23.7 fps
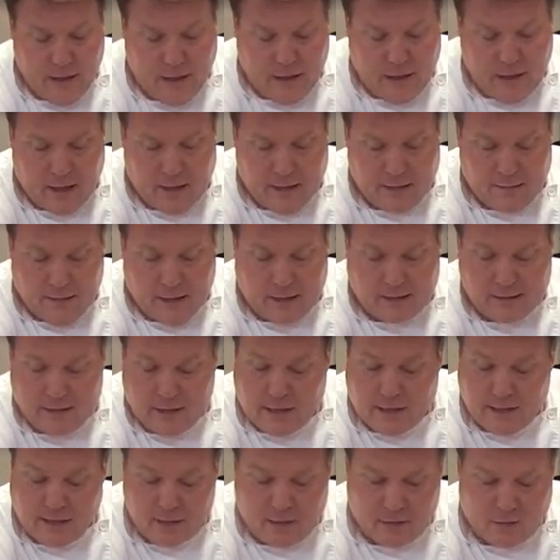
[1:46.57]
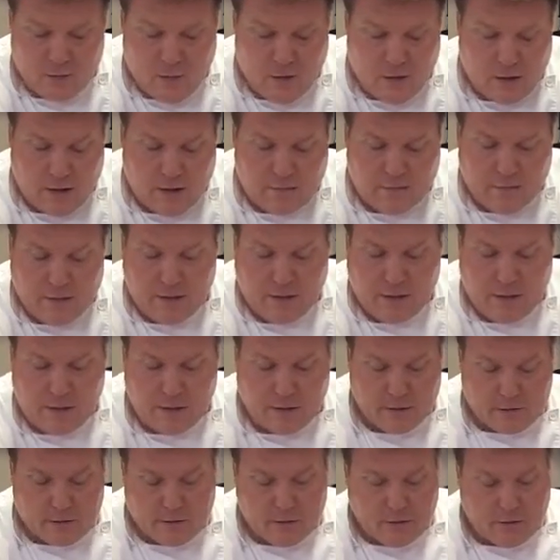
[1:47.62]
That's nice as well. Everything
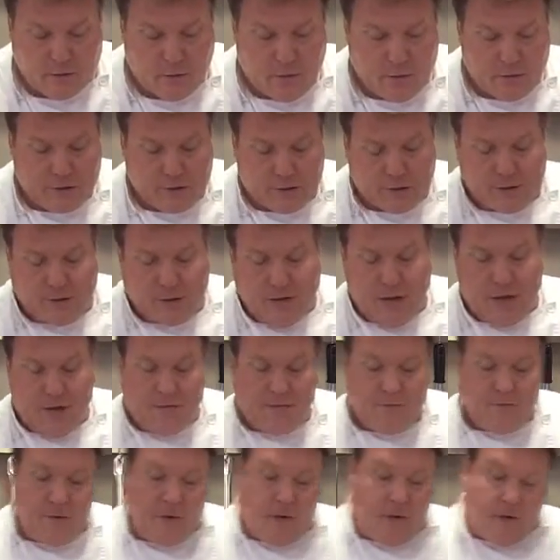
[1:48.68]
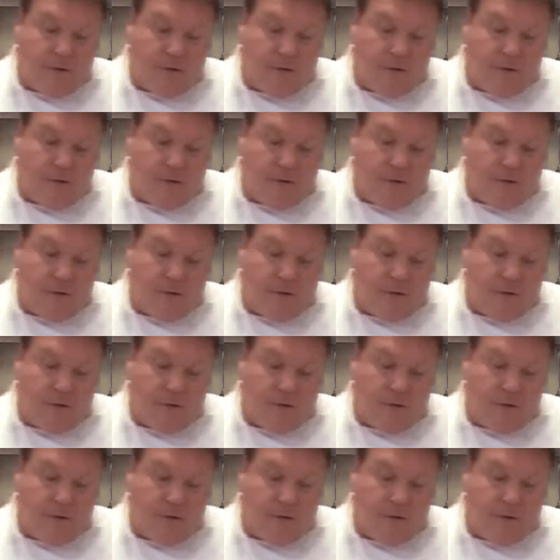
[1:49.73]
here is dishwasher safe